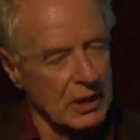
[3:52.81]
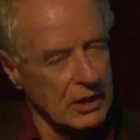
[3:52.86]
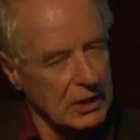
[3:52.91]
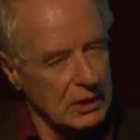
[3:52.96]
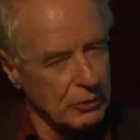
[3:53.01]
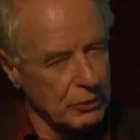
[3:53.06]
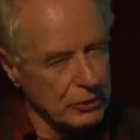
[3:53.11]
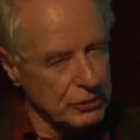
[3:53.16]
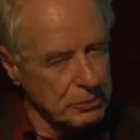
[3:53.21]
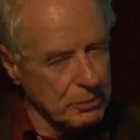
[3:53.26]

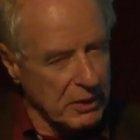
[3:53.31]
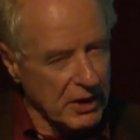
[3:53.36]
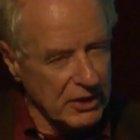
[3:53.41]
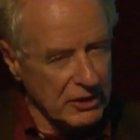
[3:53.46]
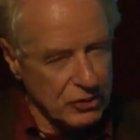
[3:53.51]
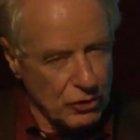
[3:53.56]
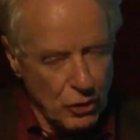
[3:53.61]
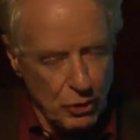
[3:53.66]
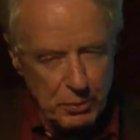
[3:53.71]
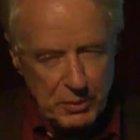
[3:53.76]
He was by
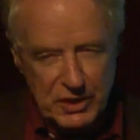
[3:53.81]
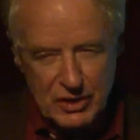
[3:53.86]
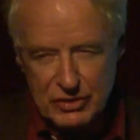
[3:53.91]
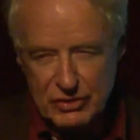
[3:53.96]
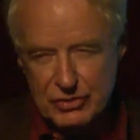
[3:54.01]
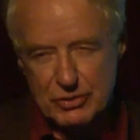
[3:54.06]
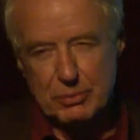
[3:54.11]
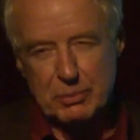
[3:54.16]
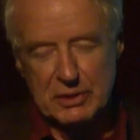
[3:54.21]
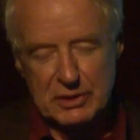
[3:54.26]
no
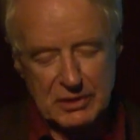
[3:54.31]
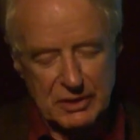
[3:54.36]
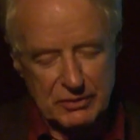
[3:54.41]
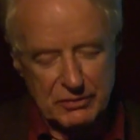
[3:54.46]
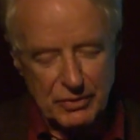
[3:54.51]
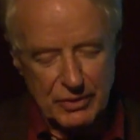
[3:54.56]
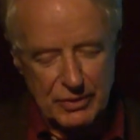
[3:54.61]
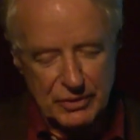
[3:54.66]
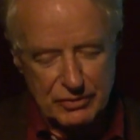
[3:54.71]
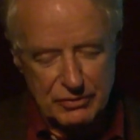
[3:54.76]
means a
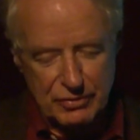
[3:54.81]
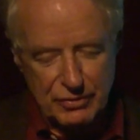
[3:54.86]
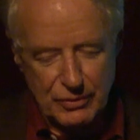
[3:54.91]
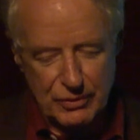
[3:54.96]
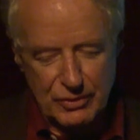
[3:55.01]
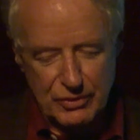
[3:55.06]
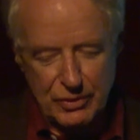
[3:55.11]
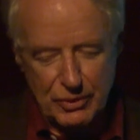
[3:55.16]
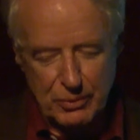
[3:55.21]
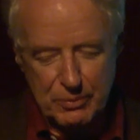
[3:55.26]
believer in
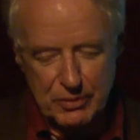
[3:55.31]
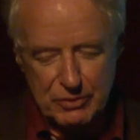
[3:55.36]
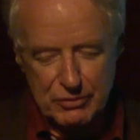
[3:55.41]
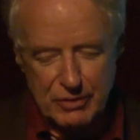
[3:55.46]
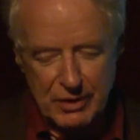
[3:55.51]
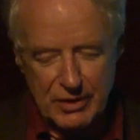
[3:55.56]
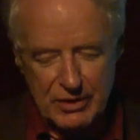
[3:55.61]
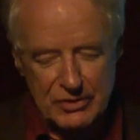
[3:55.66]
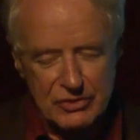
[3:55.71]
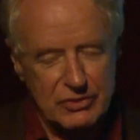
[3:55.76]
full human
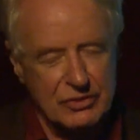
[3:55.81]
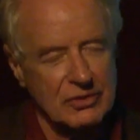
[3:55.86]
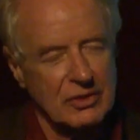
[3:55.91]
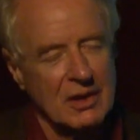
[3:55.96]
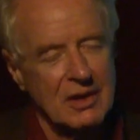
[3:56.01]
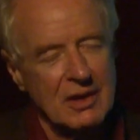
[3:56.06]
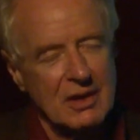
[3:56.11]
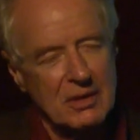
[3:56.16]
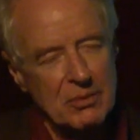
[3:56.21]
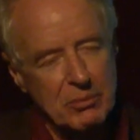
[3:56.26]
rights,
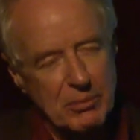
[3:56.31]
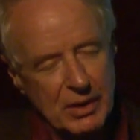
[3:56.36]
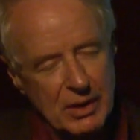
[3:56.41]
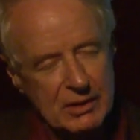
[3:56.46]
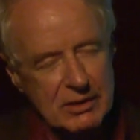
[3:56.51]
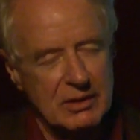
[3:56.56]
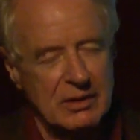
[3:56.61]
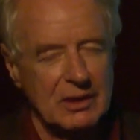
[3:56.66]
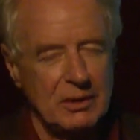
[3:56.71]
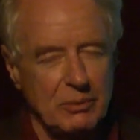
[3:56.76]

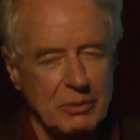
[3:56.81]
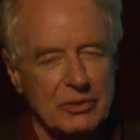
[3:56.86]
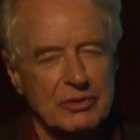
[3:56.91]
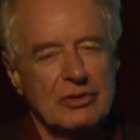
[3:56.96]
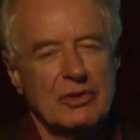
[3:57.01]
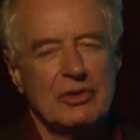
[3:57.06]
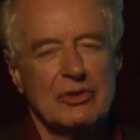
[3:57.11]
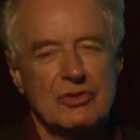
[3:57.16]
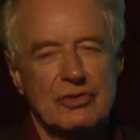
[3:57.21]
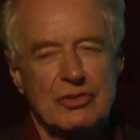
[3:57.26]
but he was
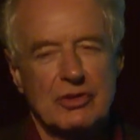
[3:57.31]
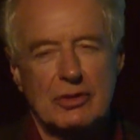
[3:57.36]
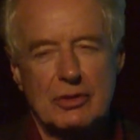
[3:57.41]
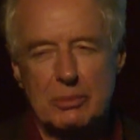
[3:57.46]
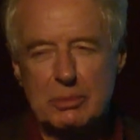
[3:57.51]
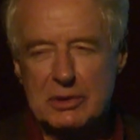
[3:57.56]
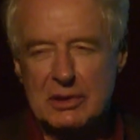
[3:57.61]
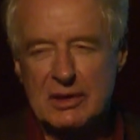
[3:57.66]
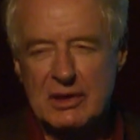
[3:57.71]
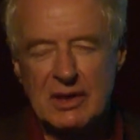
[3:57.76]

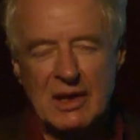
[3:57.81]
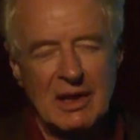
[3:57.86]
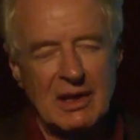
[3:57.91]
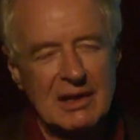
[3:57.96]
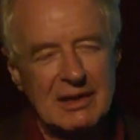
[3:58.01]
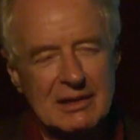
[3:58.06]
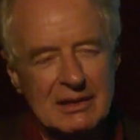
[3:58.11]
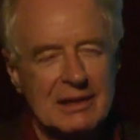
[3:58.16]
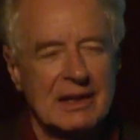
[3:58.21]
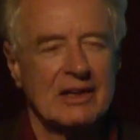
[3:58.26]
considerably
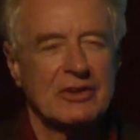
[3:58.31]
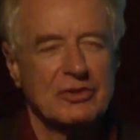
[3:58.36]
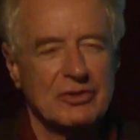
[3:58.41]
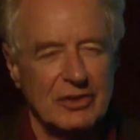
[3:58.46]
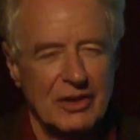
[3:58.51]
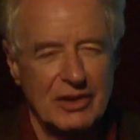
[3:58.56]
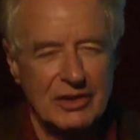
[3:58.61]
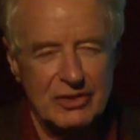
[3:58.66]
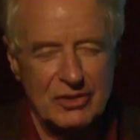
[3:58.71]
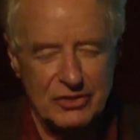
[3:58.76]
less
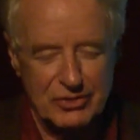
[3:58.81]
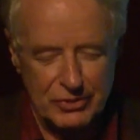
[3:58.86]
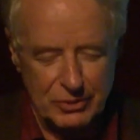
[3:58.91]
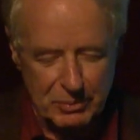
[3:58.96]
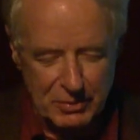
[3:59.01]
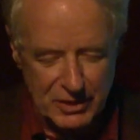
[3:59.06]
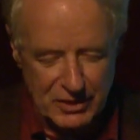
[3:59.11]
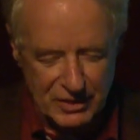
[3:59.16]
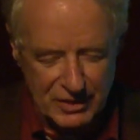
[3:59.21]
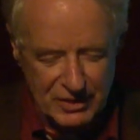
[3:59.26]

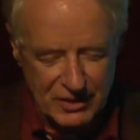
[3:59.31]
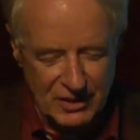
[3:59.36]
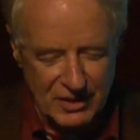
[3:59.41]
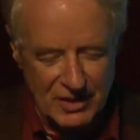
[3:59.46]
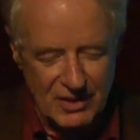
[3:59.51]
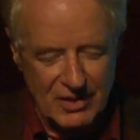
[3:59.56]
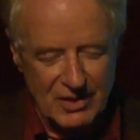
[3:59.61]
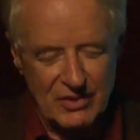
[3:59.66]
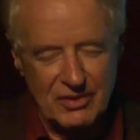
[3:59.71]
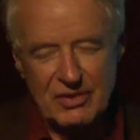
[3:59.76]
anti-Semitic
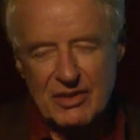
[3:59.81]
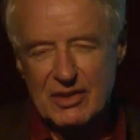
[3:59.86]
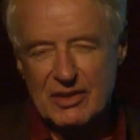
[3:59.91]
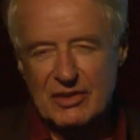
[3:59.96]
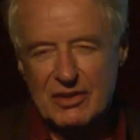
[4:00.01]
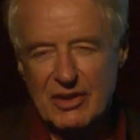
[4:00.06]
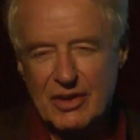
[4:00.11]
than